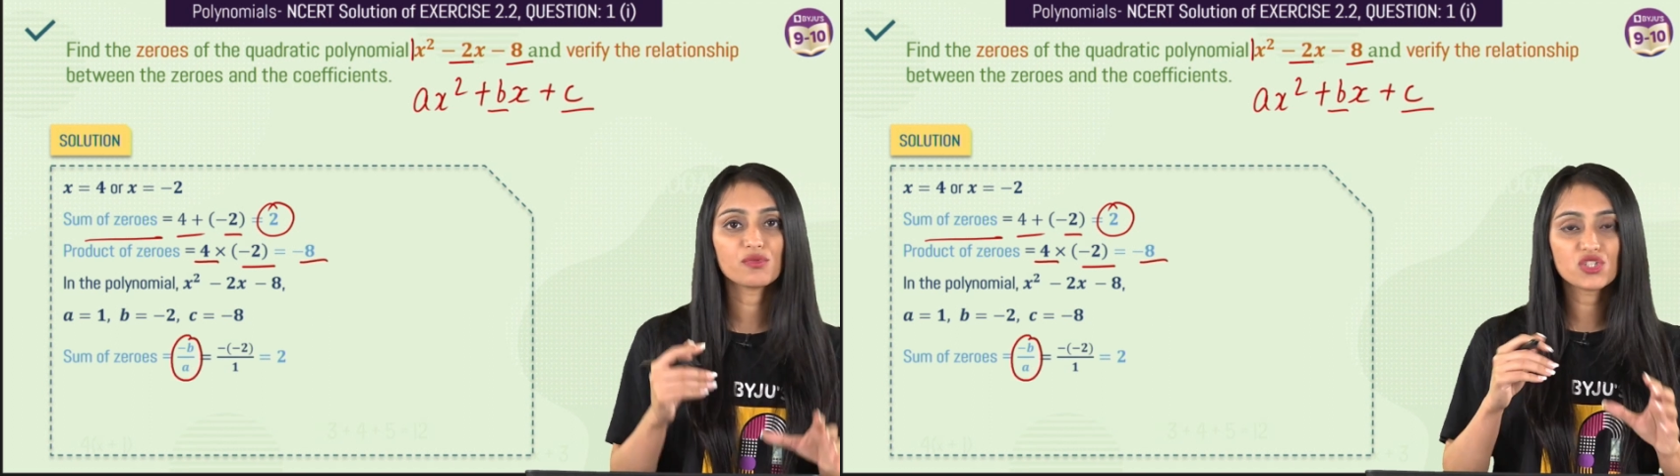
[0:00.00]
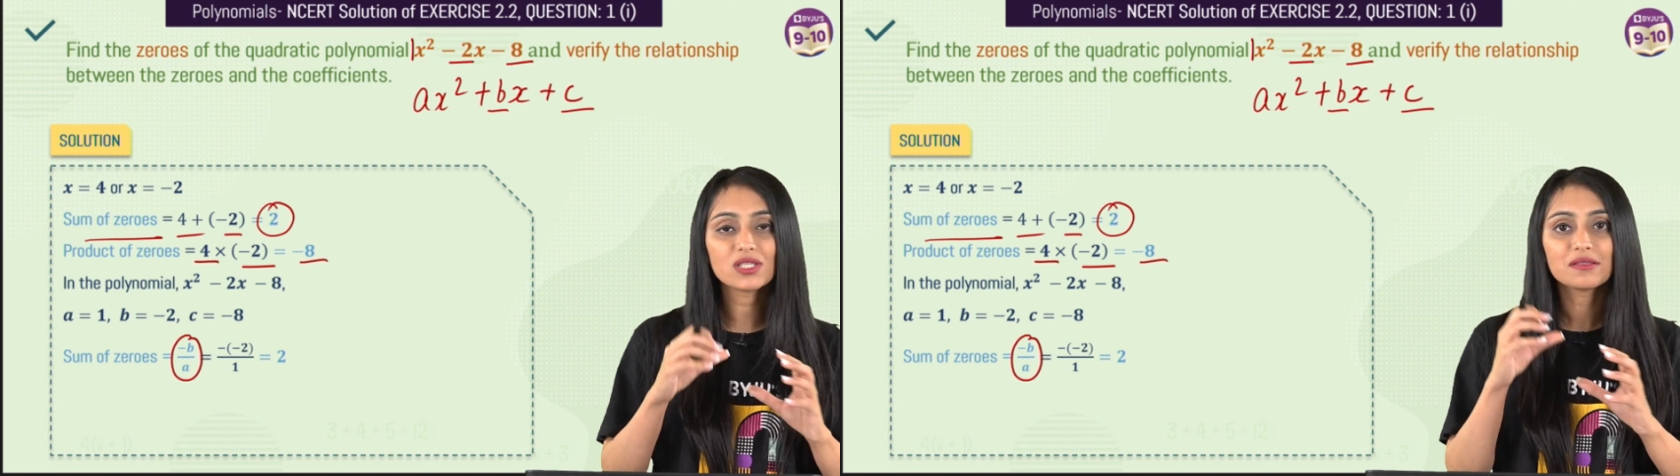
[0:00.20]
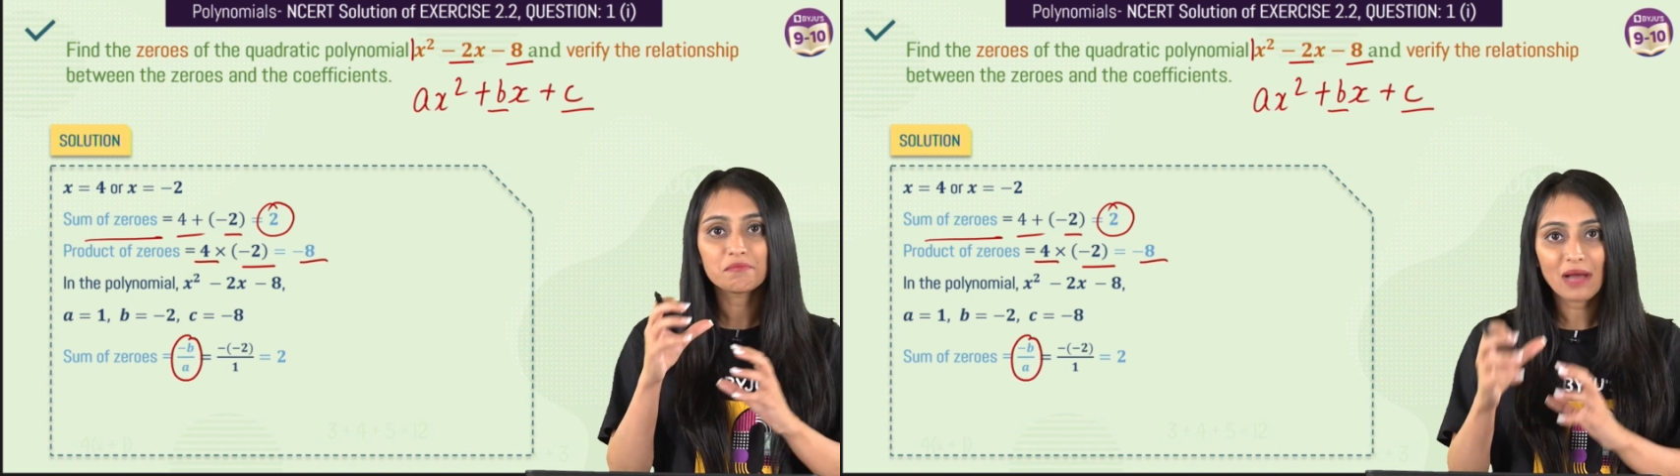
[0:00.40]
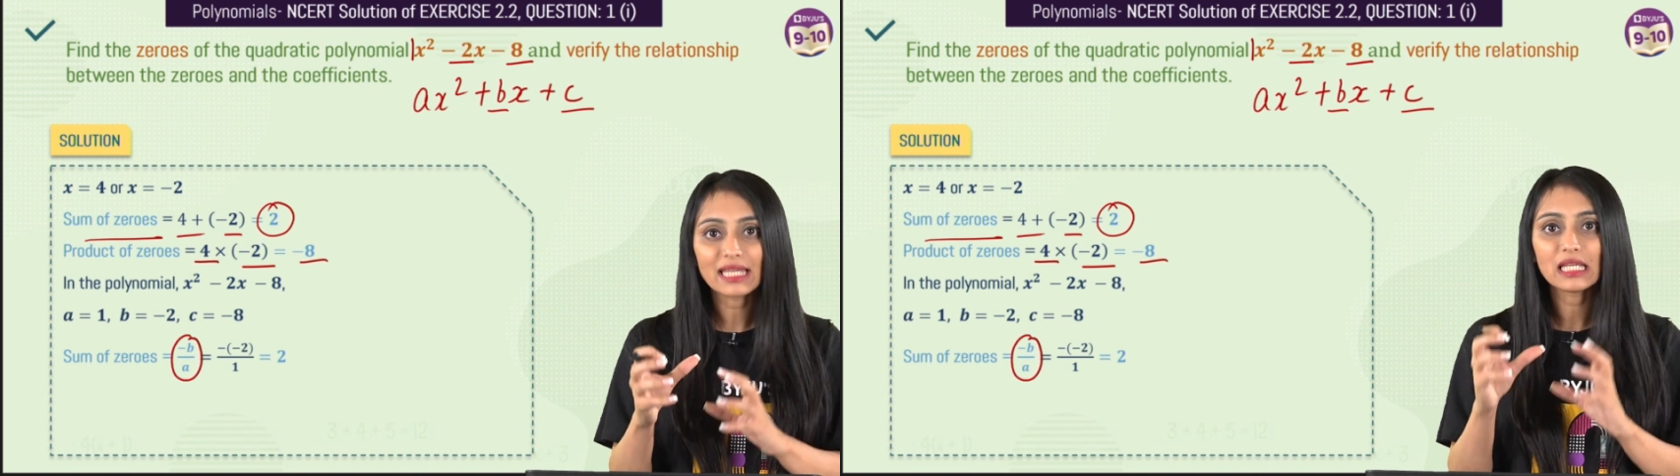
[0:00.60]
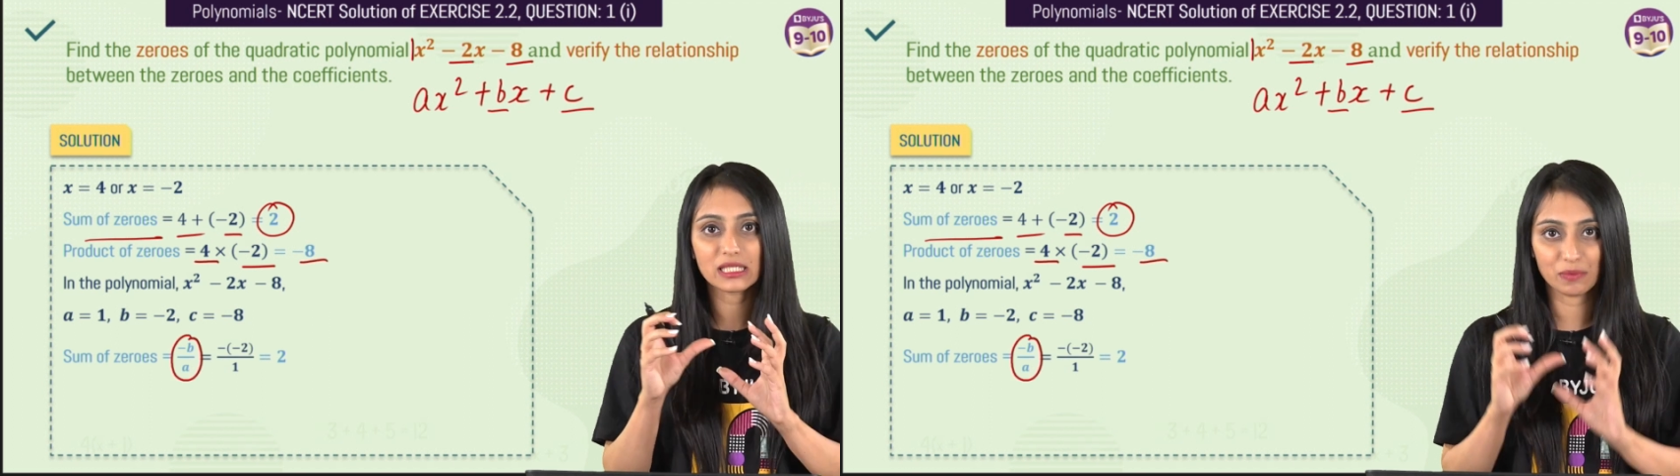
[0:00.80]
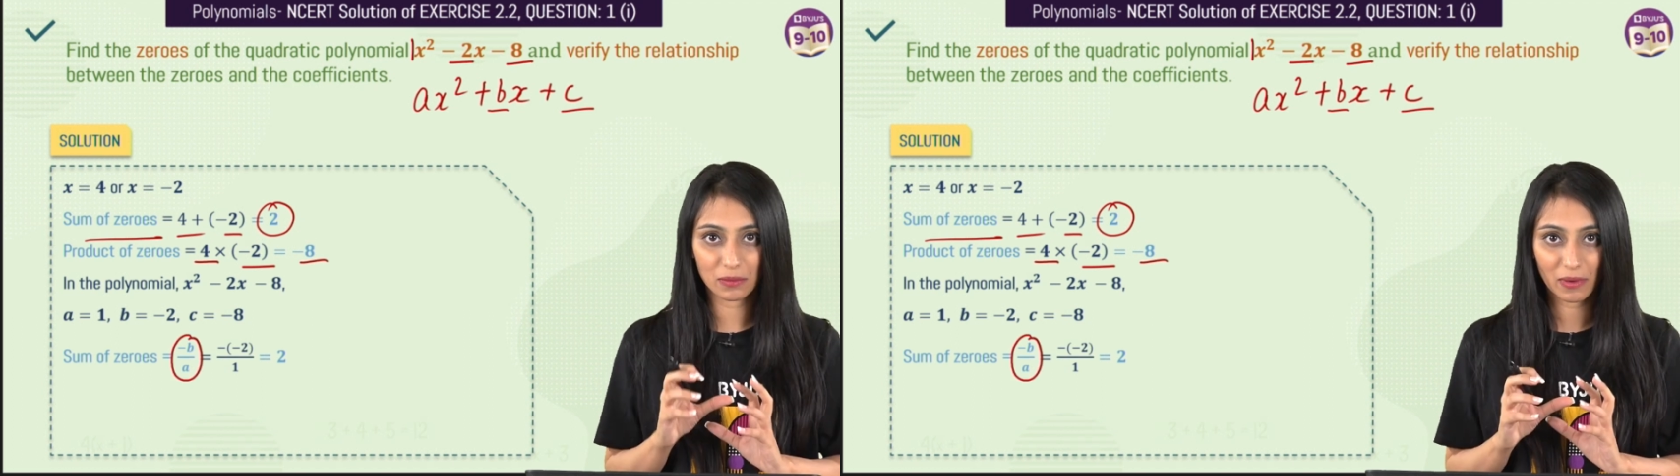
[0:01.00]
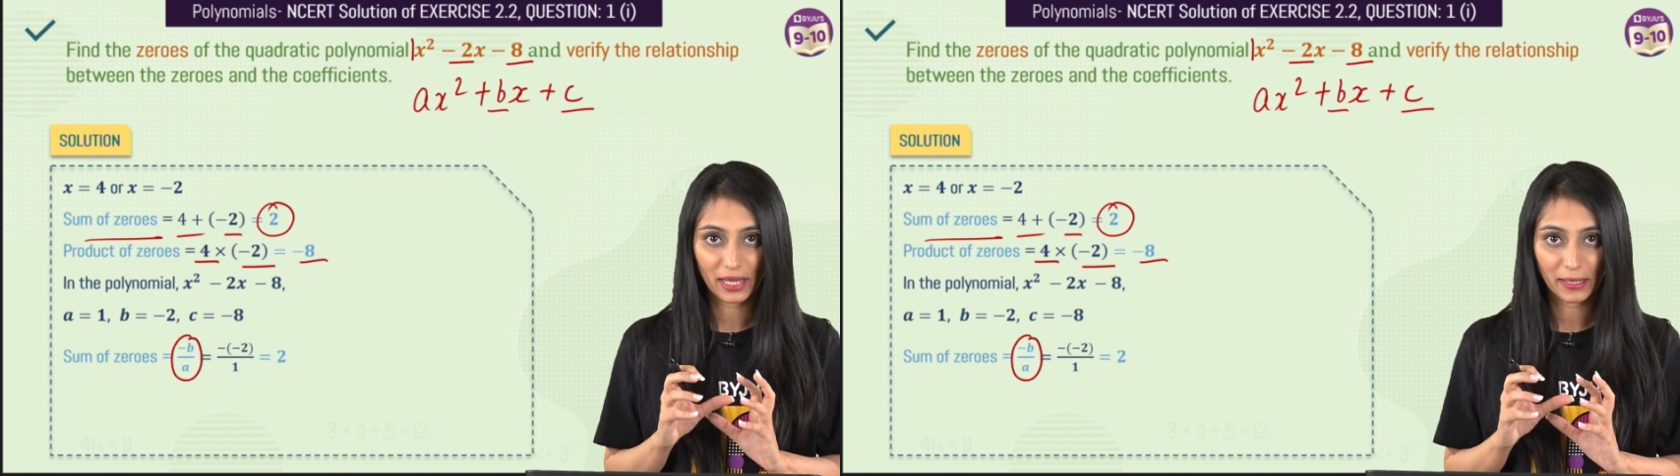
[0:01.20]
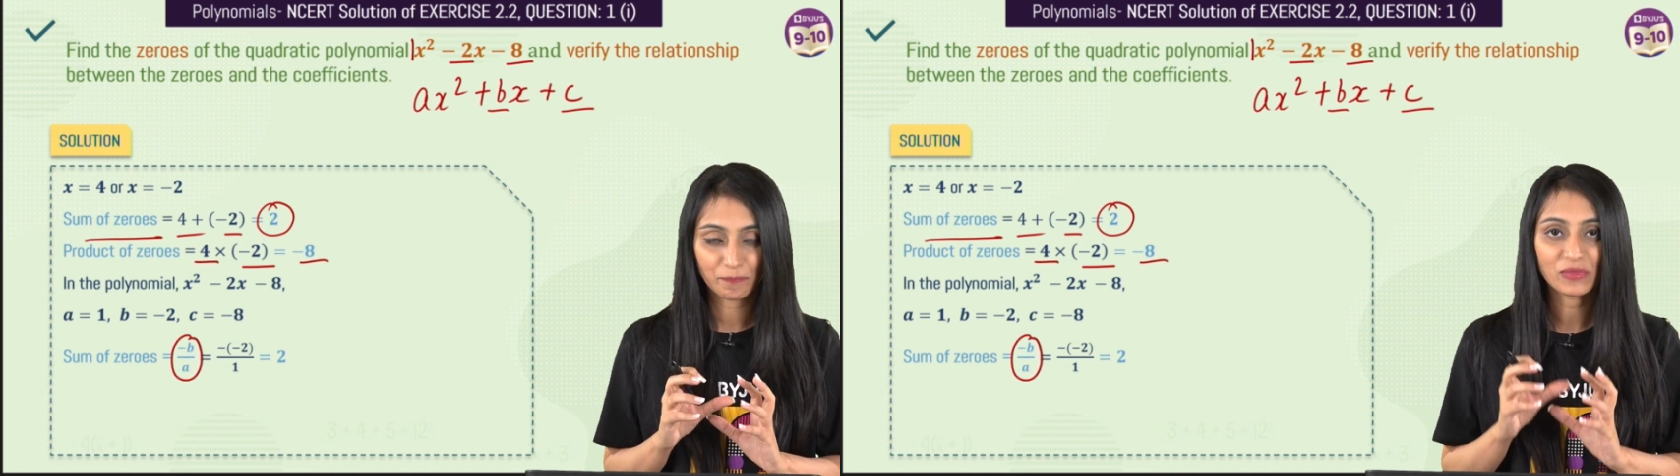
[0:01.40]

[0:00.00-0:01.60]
which is minus b by a.